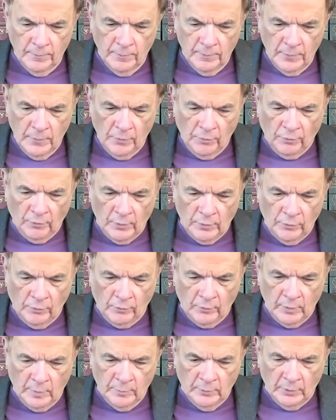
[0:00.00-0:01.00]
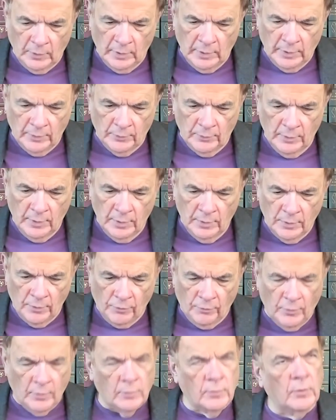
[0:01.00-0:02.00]
His sons come to honor, and he does
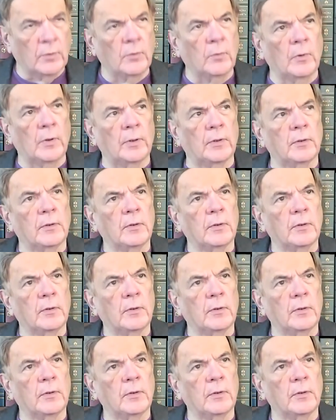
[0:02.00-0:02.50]
not know it.